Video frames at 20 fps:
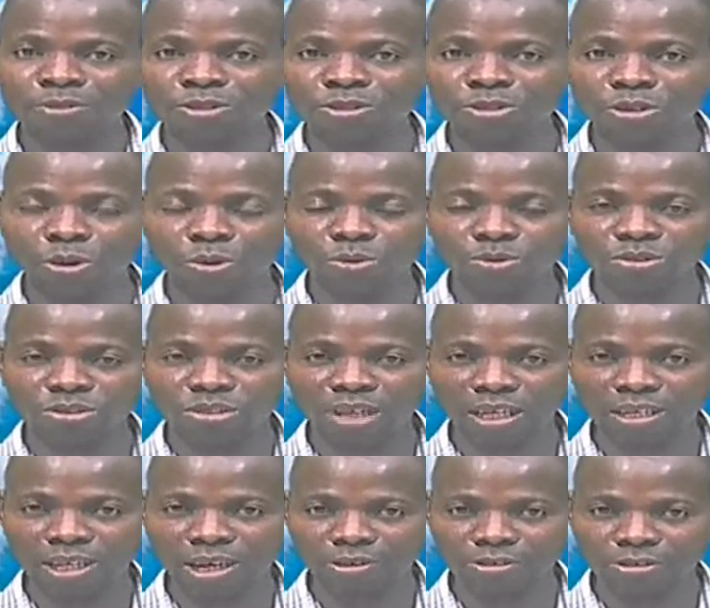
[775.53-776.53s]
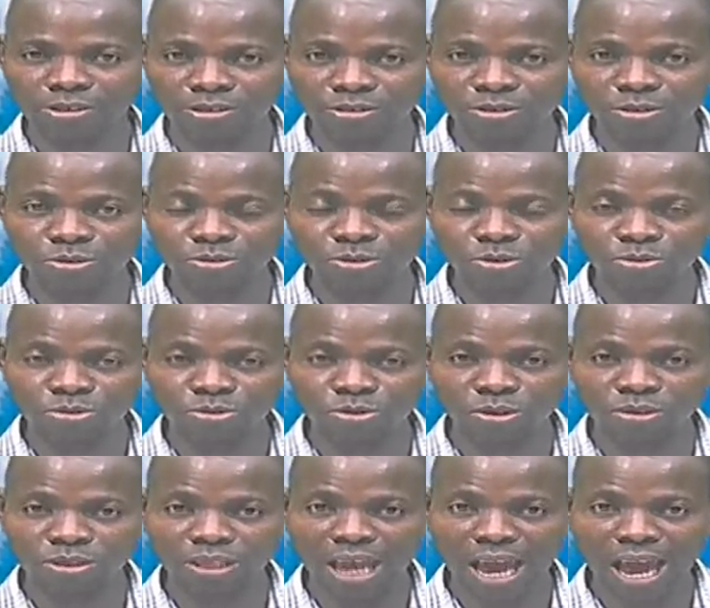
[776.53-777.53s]
your own child that is going to
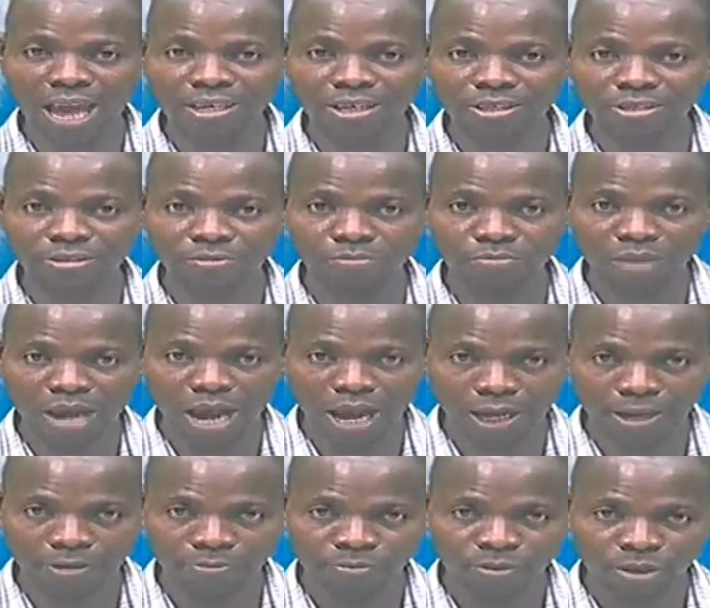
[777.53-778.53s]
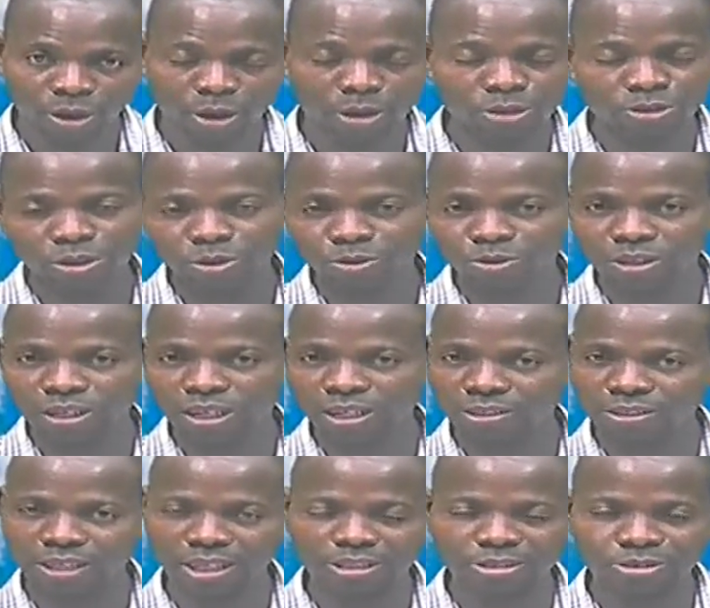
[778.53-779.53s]
score the highest mark, or your own
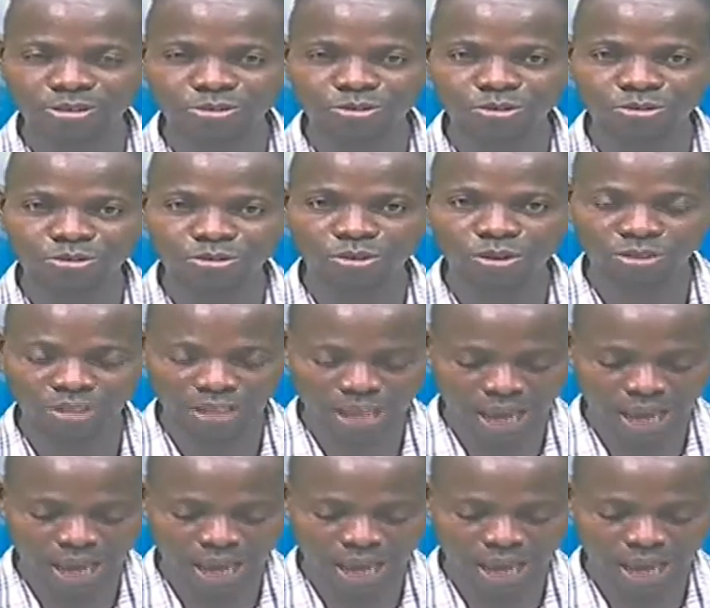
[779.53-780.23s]
girl that is going to score